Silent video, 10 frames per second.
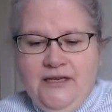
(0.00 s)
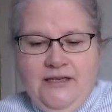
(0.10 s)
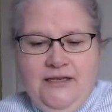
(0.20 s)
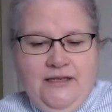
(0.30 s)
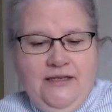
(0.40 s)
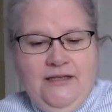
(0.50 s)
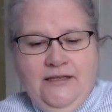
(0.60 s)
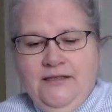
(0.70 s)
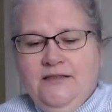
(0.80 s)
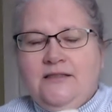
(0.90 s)
It
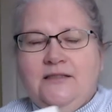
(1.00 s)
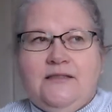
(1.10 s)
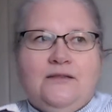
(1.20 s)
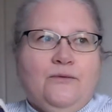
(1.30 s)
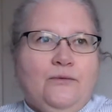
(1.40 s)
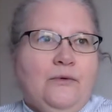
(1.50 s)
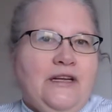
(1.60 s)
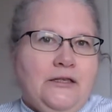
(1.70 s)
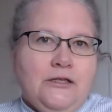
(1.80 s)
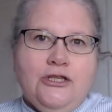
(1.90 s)
is
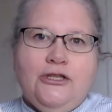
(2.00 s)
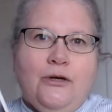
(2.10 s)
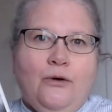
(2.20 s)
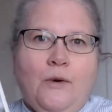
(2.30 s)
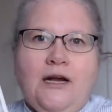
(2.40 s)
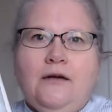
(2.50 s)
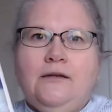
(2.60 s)
written so well,